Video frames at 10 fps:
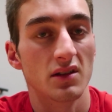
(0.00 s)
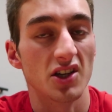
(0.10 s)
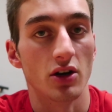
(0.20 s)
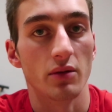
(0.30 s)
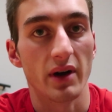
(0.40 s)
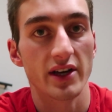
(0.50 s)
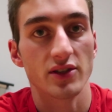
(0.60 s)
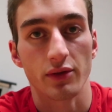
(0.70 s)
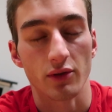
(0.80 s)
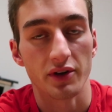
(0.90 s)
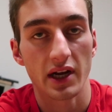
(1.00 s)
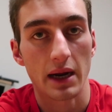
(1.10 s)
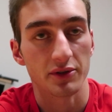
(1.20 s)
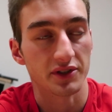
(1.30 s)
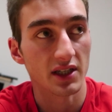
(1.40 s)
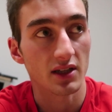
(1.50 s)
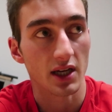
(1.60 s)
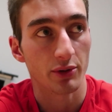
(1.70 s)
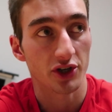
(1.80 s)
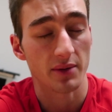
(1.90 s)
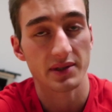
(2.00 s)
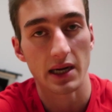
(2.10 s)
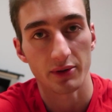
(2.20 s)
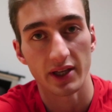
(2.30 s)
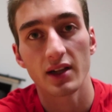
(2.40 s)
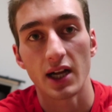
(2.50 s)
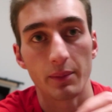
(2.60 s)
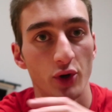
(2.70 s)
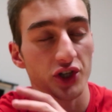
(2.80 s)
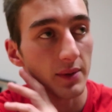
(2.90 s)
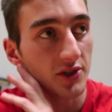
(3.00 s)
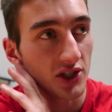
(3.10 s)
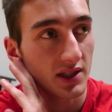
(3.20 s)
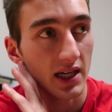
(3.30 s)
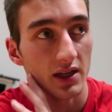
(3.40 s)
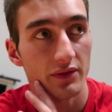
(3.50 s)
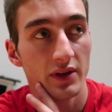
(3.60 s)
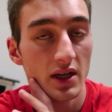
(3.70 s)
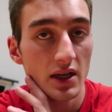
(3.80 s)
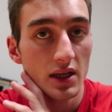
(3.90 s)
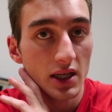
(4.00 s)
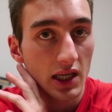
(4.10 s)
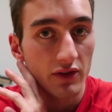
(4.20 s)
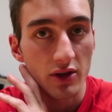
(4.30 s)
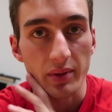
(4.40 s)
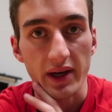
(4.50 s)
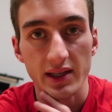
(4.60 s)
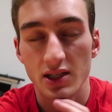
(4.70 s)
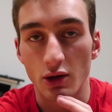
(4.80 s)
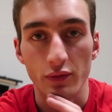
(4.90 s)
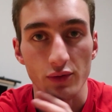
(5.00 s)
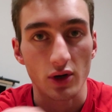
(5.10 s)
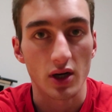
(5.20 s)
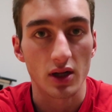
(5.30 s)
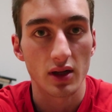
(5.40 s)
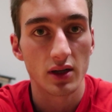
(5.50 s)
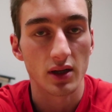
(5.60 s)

you know, might as well throw in a couple of decline push-ups, a couple of incline push-ups, just to kind of give you the best overall